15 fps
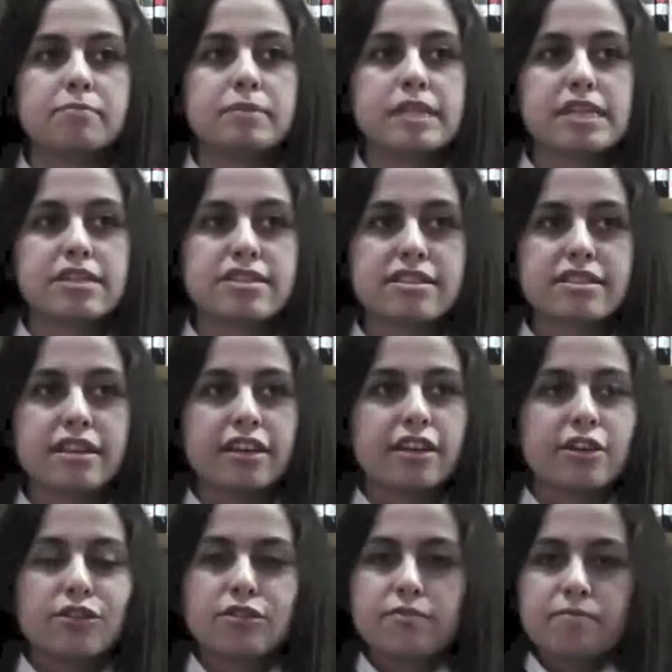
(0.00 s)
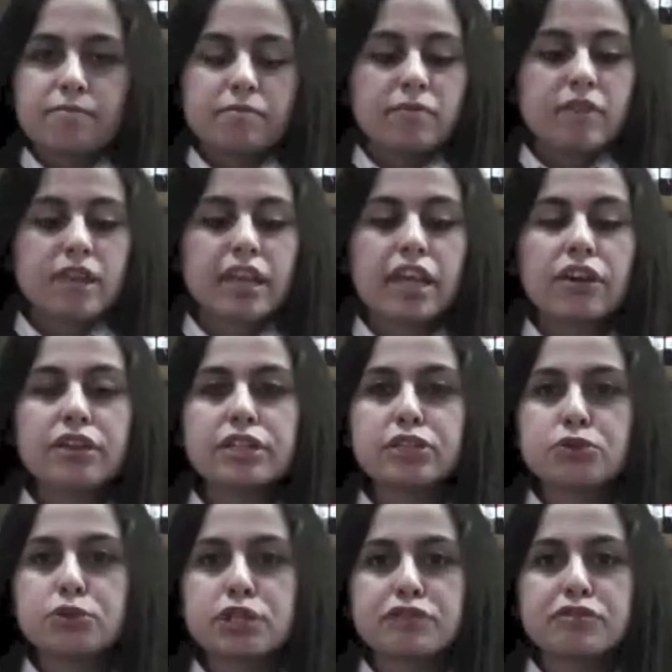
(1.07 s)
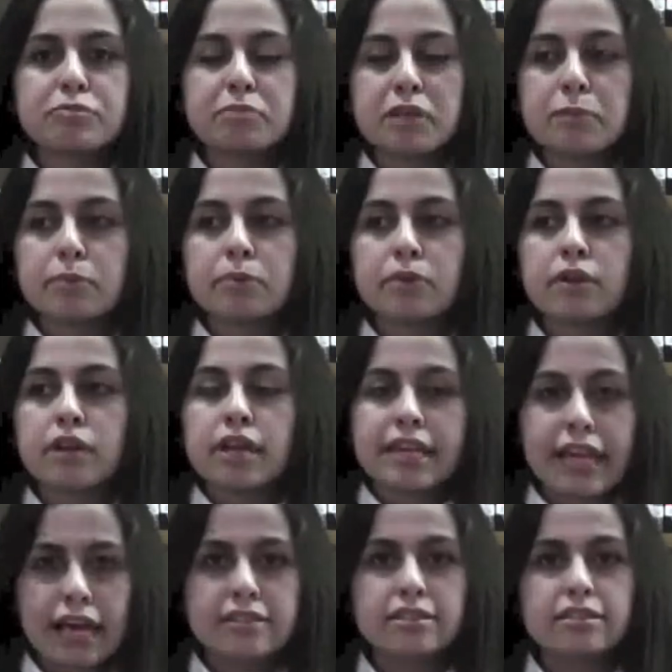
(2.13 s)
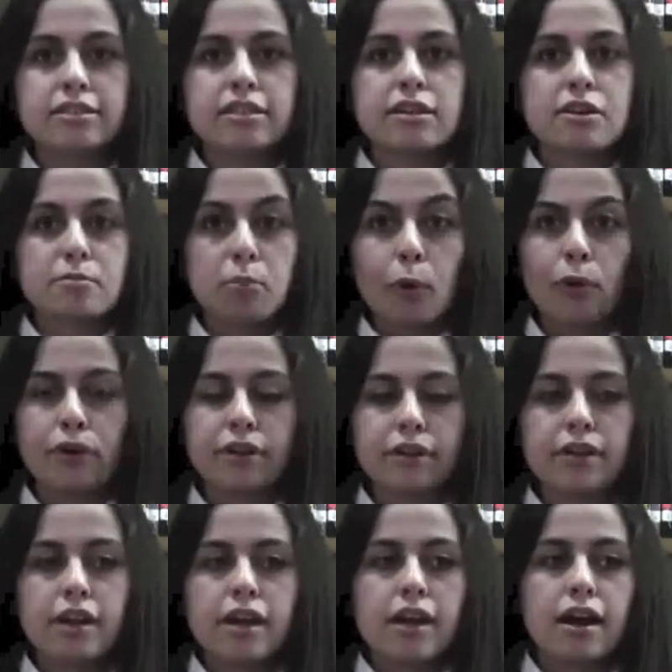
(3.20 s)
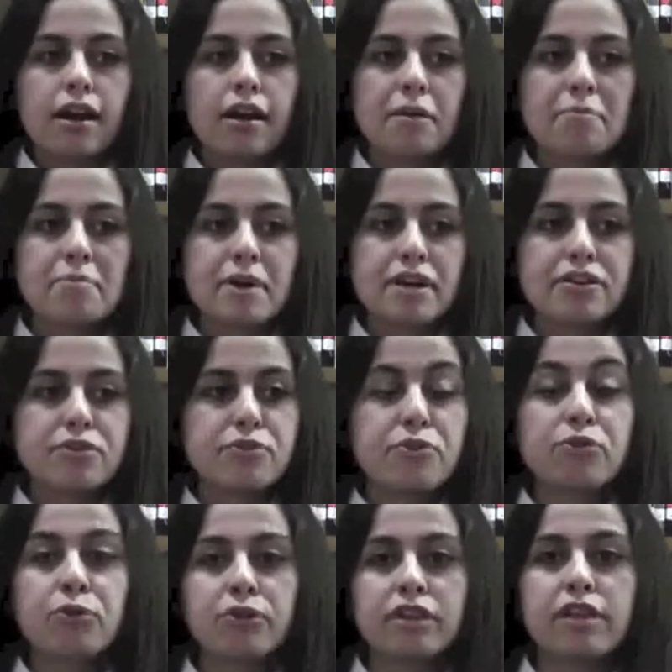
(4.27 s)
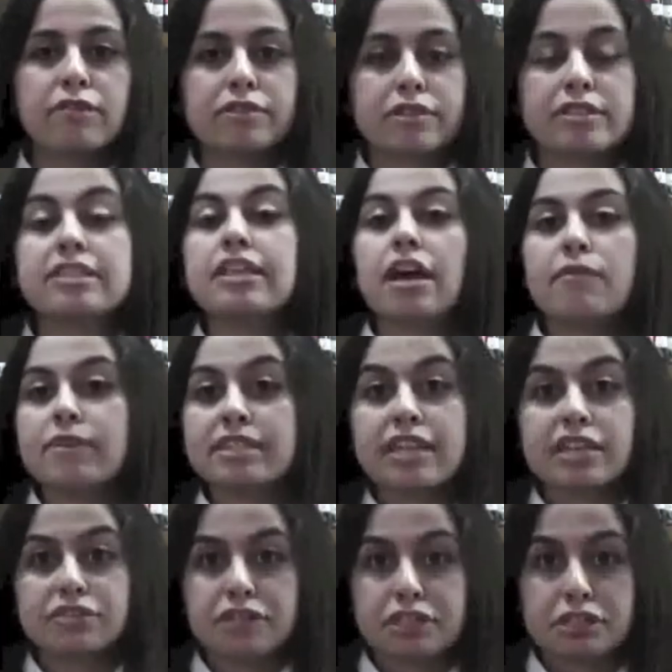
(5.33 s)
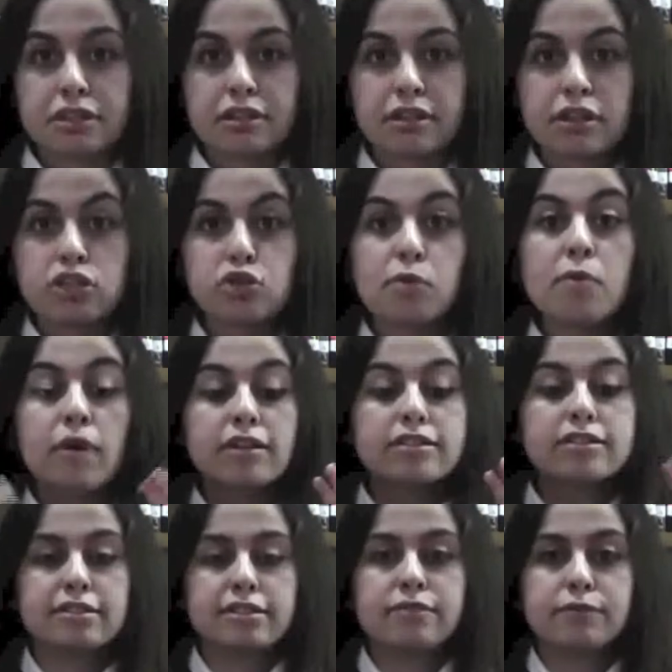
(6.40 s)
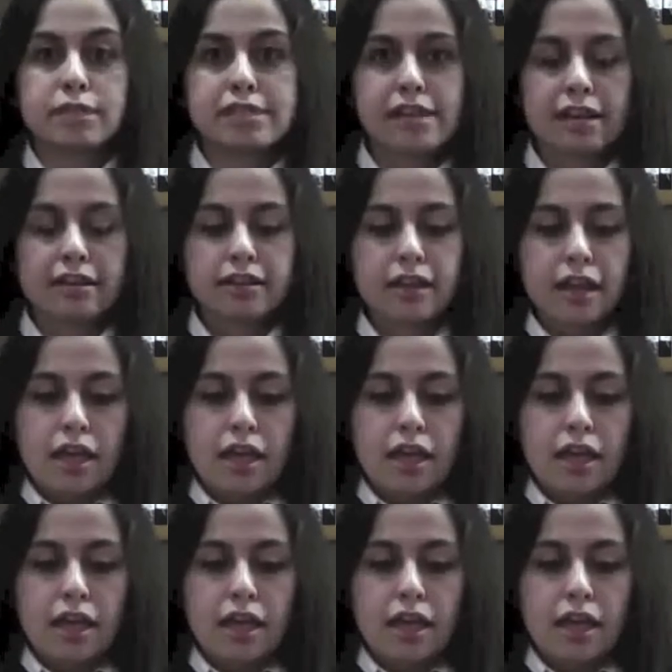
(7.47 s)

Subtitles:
Because hearing stories from people, yes, they're important, but you don't know the level of exaggeration. So we wanted to see it firsthand.